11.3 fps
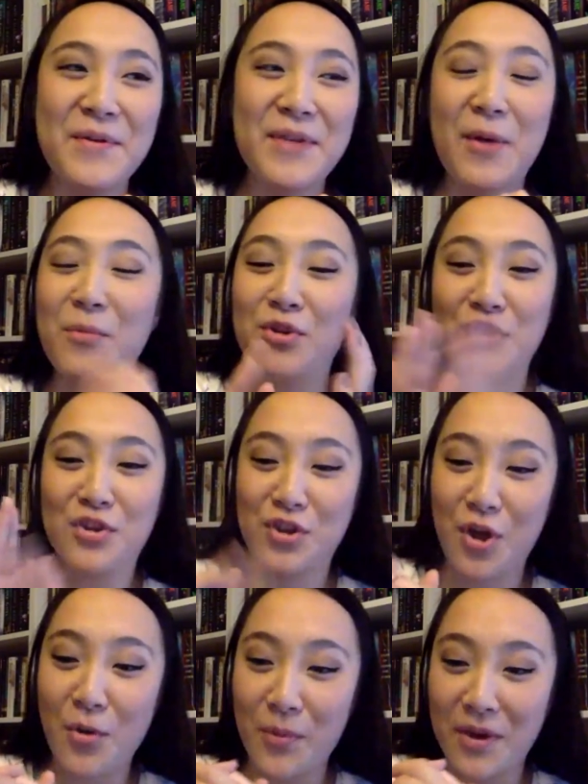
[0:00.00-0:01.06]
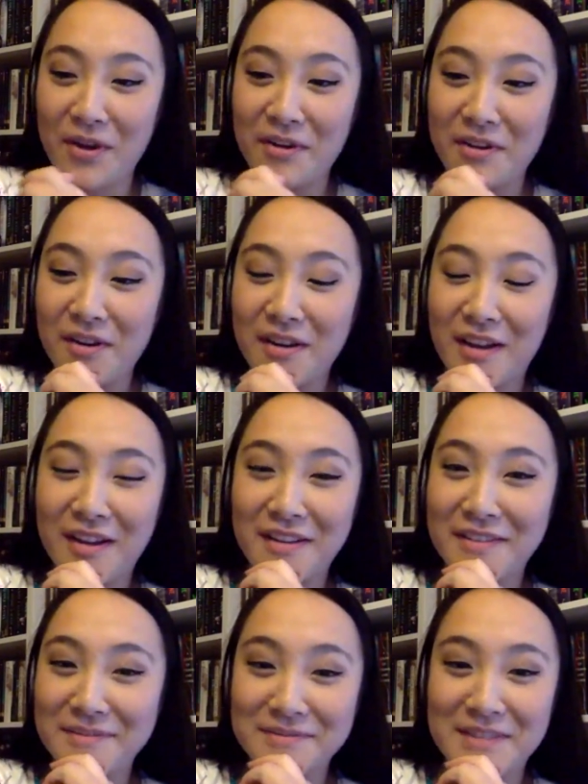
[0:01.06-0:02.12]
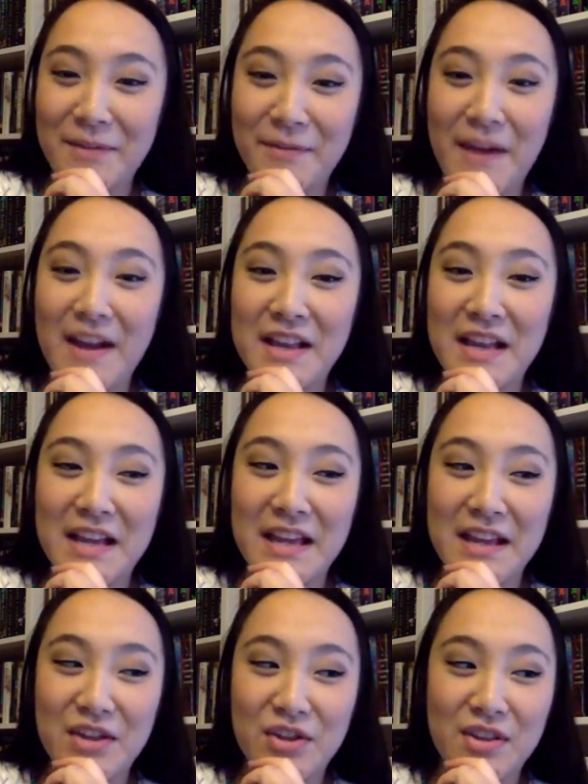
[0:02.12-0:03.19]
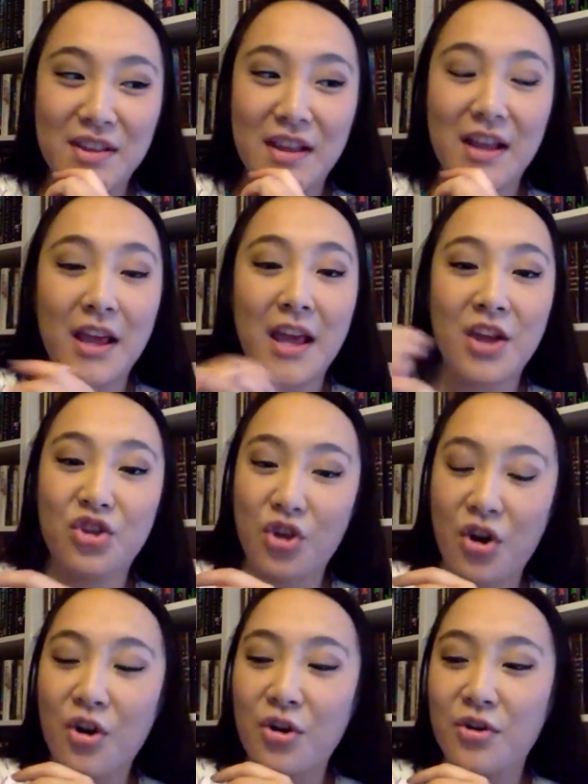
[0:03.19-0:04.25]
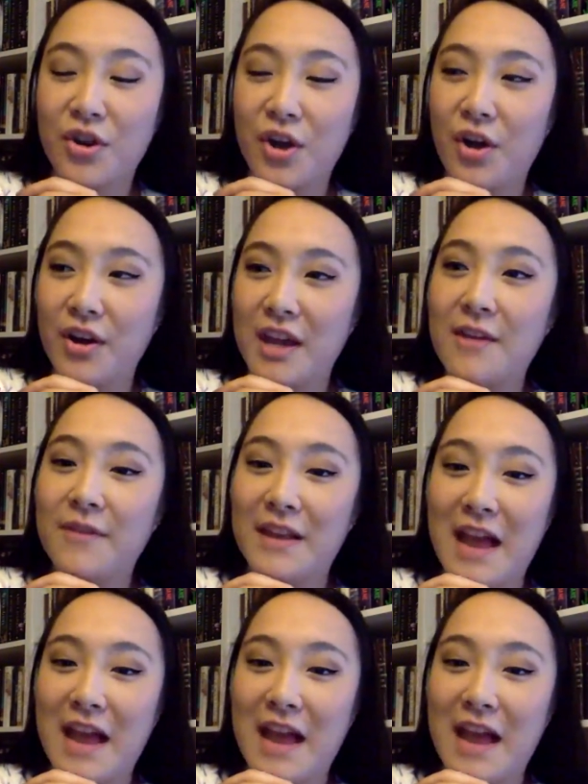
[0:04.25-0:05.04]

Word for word: that was just so weird. Like. The fact that he just, like, he turned on Evie